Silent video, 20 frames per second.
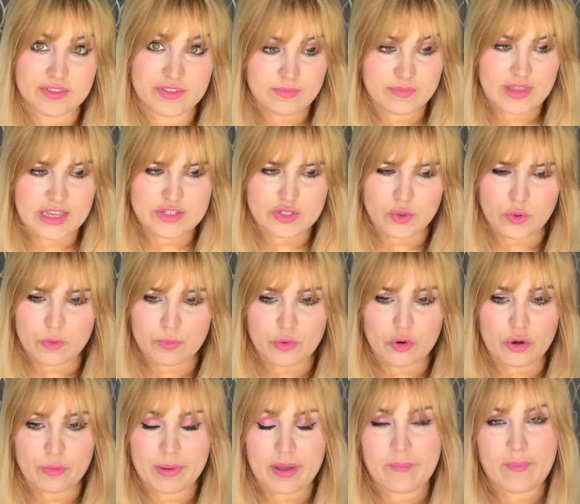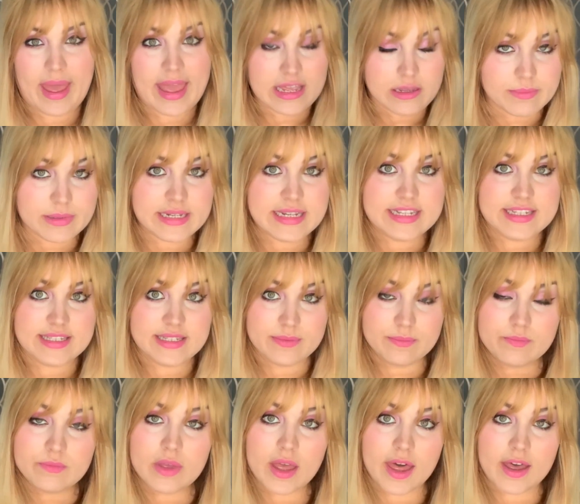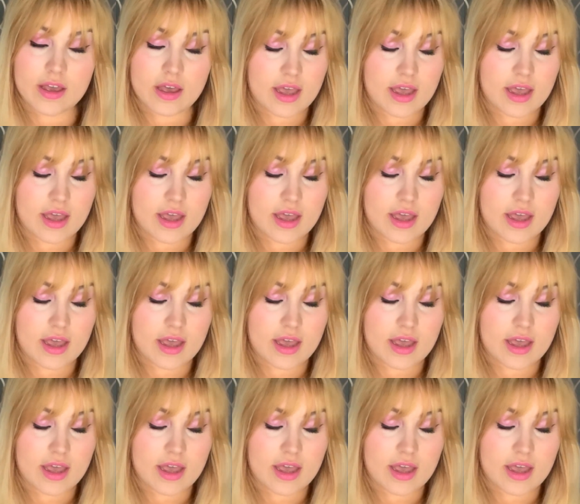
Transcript: They talk more about ableism and